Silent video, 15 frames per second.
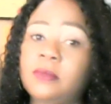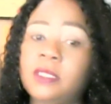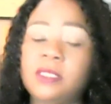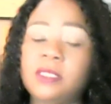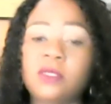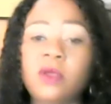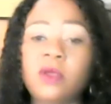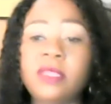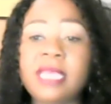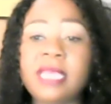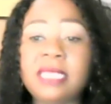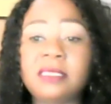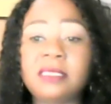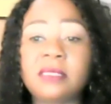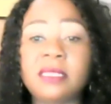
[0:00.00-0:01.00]
So
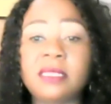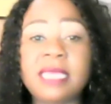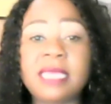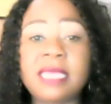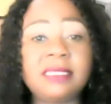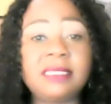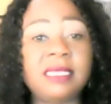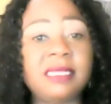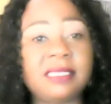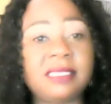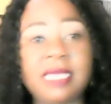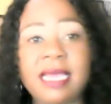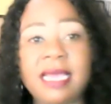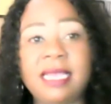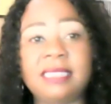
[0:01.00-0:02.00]
that's it,
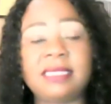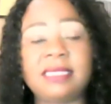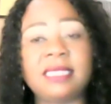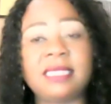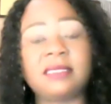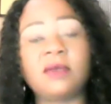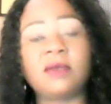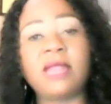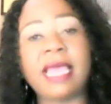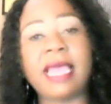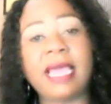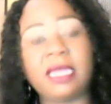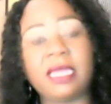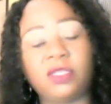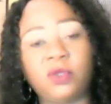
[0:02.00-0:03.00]
guys. That's all I
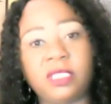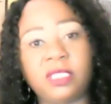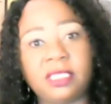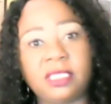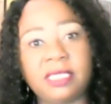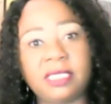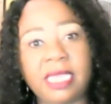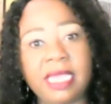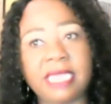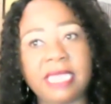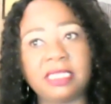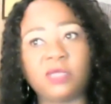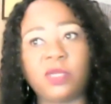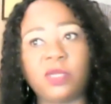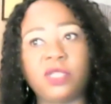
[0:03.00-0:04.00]
had to say. I
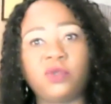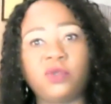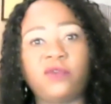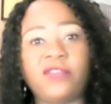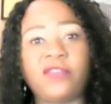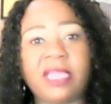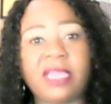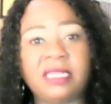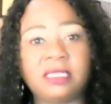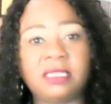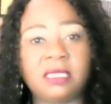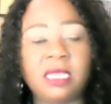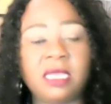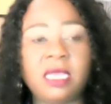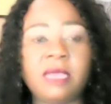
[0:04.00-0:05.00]
just wanted to
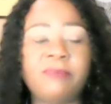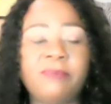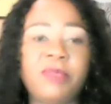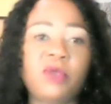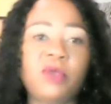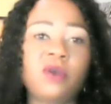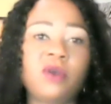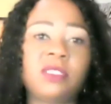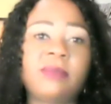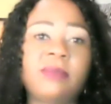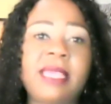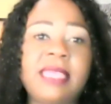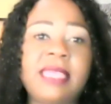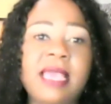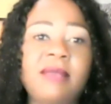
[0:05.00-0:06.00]
vent because
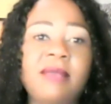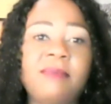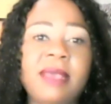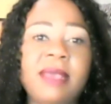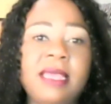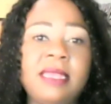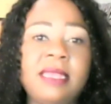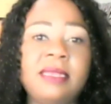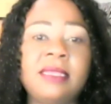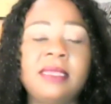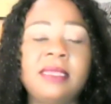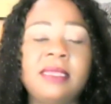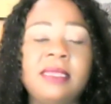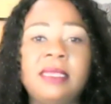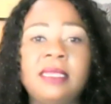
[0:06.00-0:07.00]
my young man,
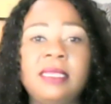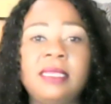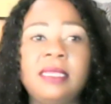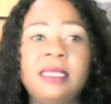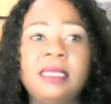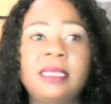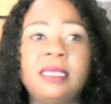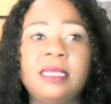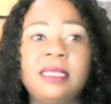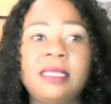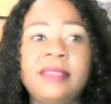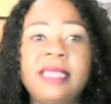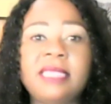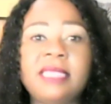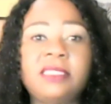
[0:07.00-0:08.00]

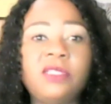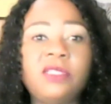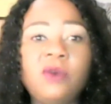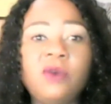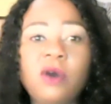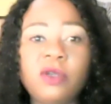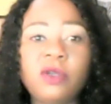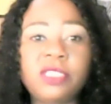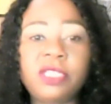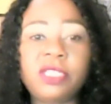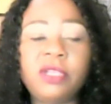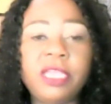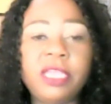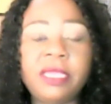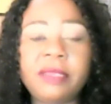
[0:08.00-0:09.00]
they are still
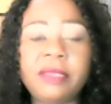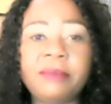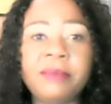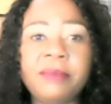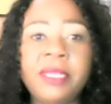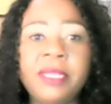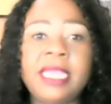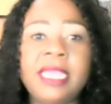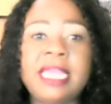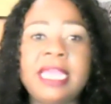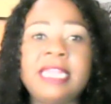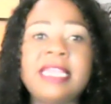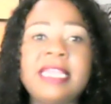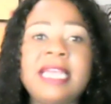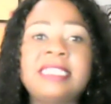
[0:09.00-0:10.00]
holding him
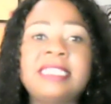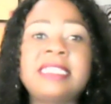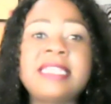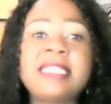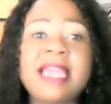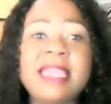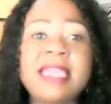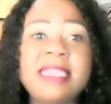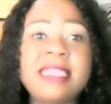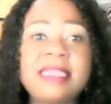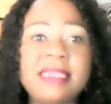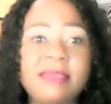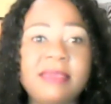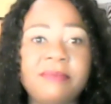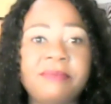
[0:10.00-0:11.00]
and they are denying
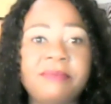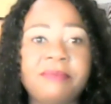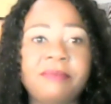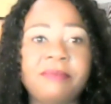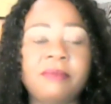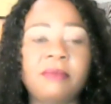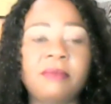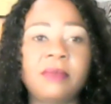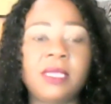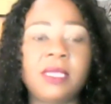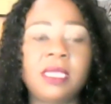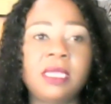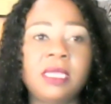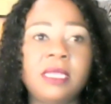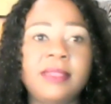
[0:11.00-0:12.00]
him.
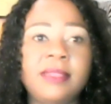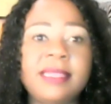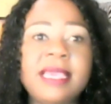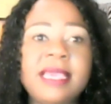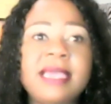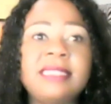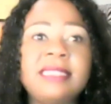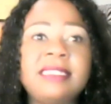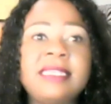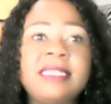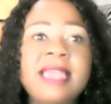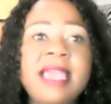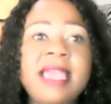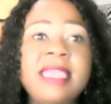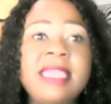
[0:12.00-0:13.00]
They are
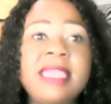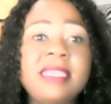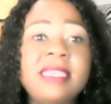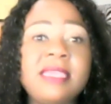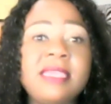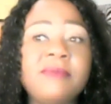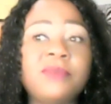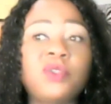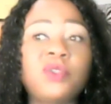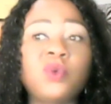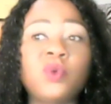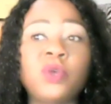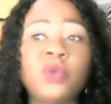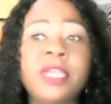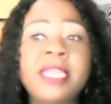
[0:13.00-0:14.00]
denying him
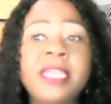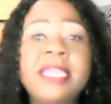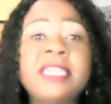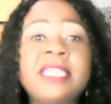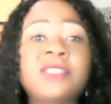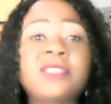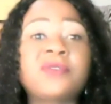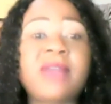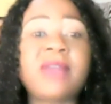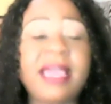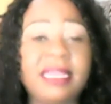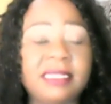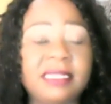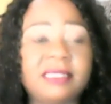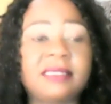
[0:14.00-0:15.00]
to his
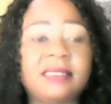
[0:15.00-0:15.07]
right.